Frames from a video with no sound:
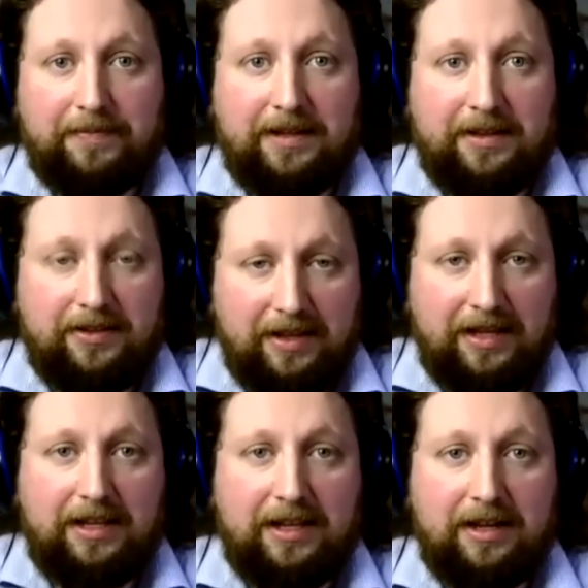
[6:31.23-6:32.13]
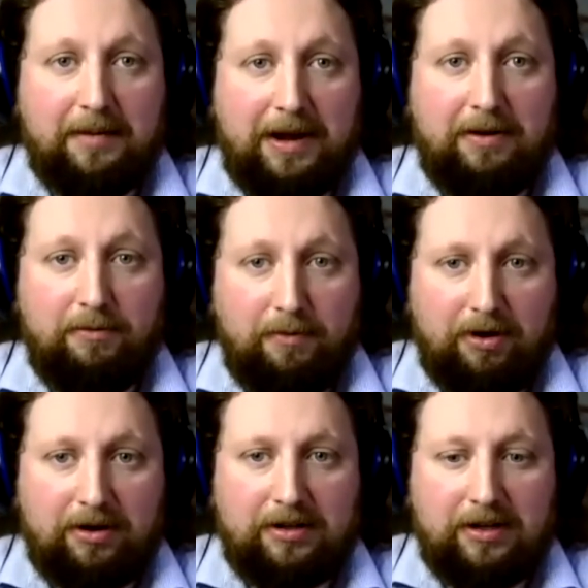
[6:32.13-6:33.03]
thinking about
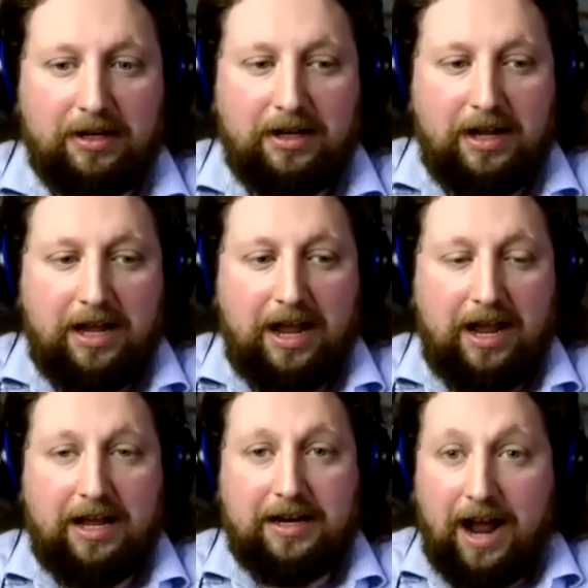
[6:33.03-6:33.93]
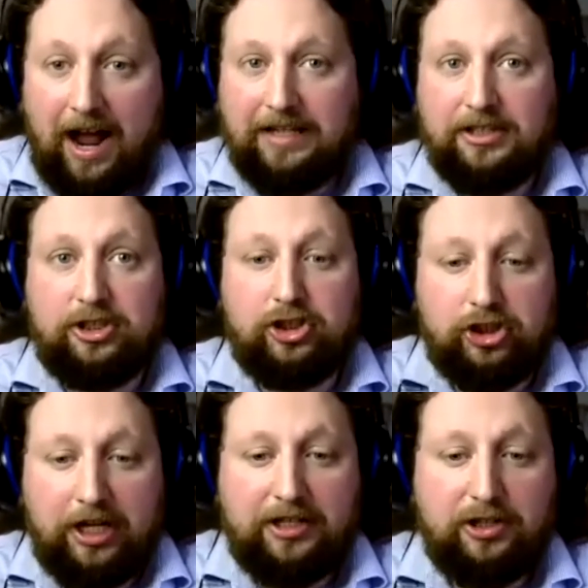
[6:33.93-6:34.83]
work. And I
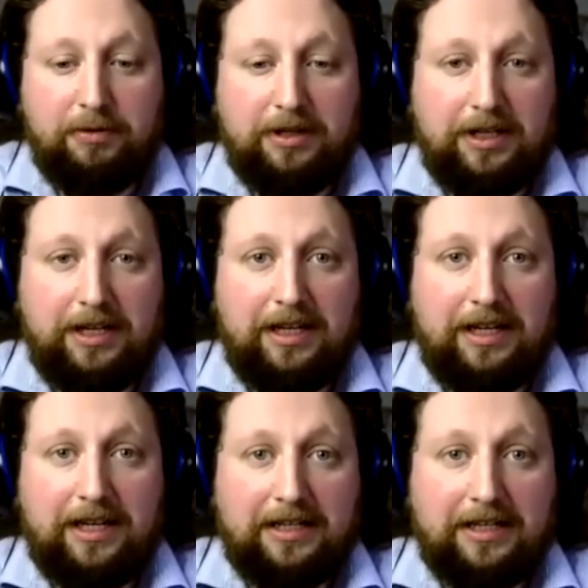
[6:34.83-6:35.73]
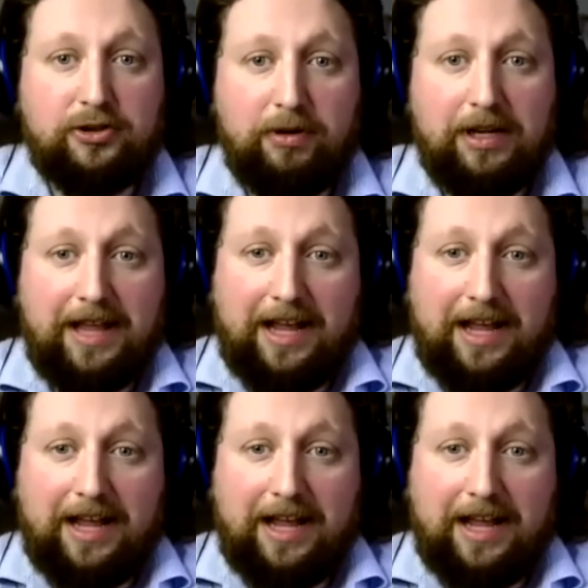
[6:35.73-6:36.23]
genuinely enjoy that.